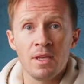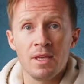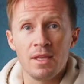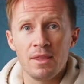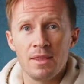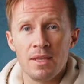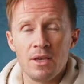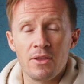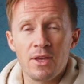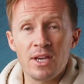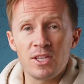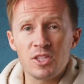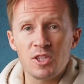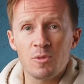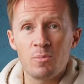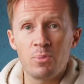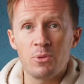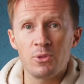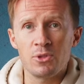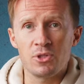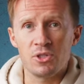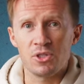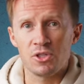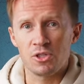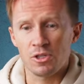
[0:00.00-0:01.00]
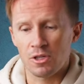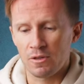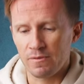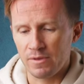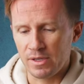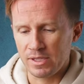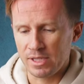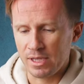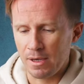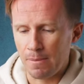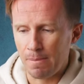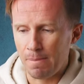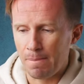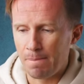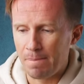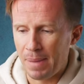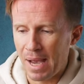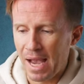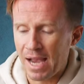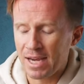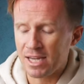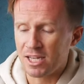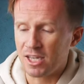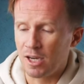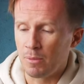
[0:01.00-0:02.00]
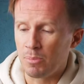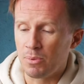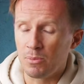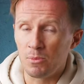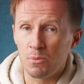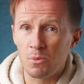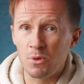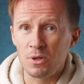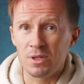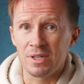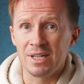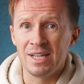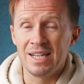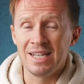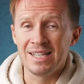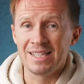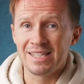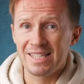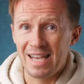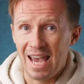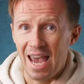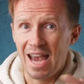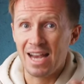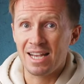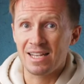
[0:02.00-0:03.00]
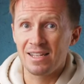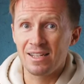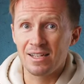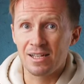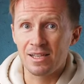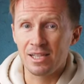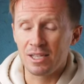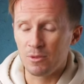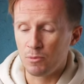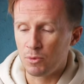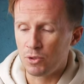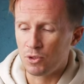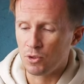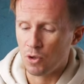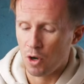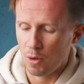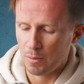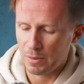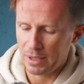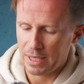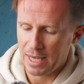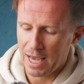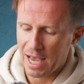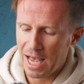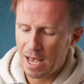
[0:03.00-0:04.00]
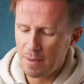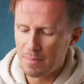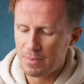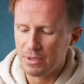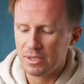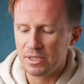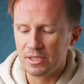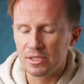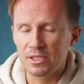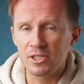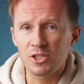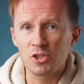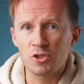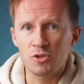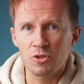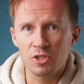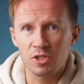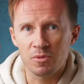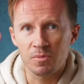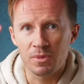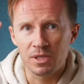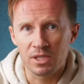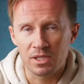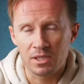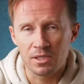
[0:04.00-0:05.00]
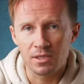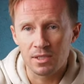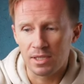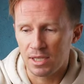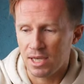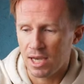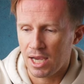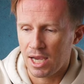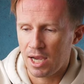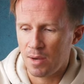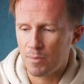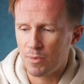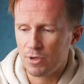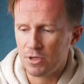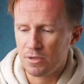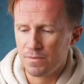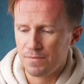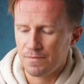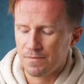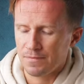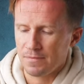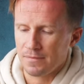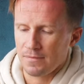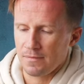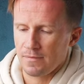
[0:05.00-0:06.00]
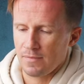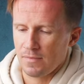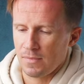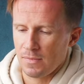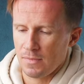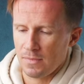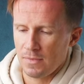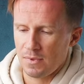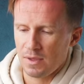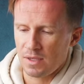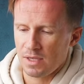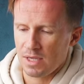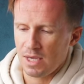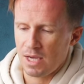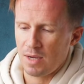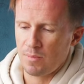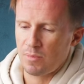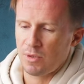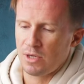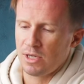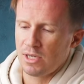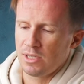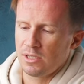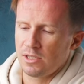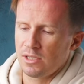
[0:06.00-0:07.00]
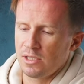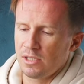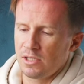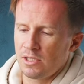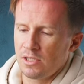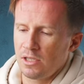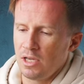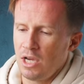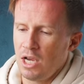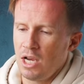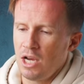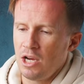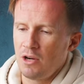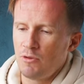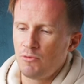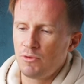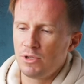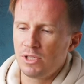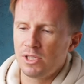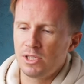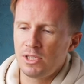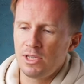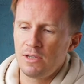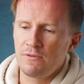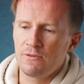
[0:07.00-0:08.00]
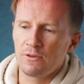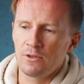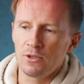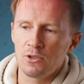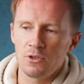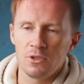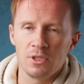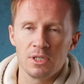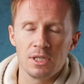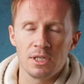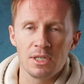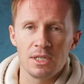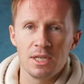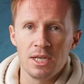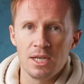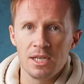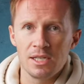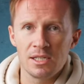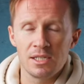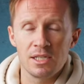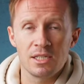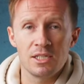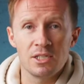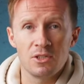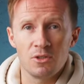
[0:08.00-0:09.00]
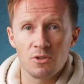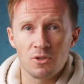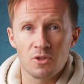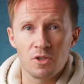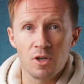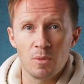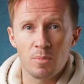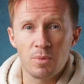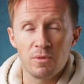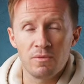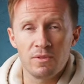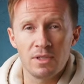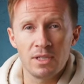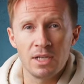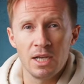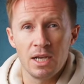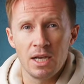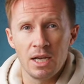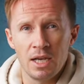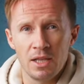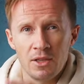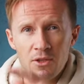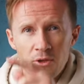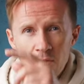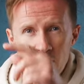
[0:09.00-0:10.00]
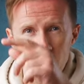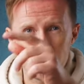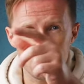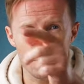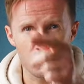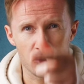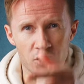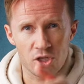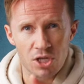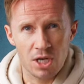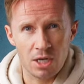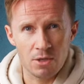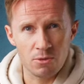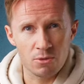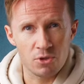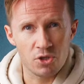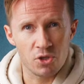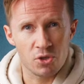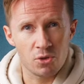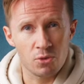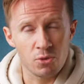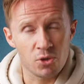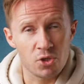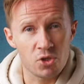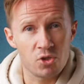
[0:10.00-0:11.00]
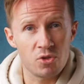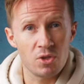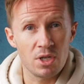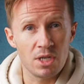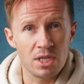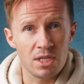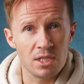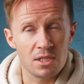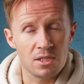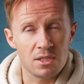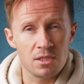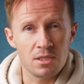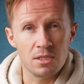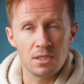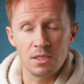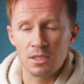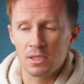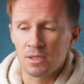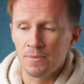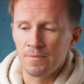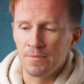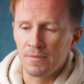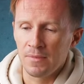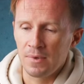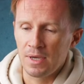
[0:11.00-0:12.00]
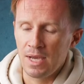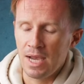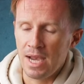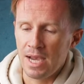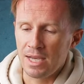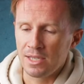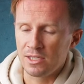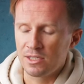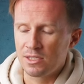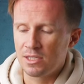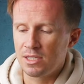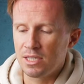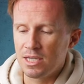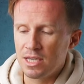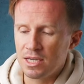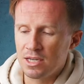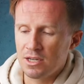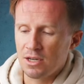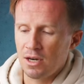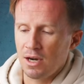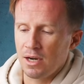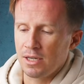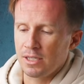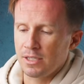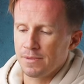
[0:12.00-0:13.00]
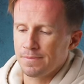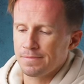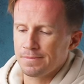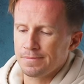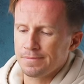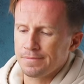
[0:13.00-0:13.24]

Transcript: Now that's supposed to serve as a backup. What technically would normally happen is this transmits to the camera. The camera has this receiver unit sitting on top of it, and the audio channel just goes straight into the SD card.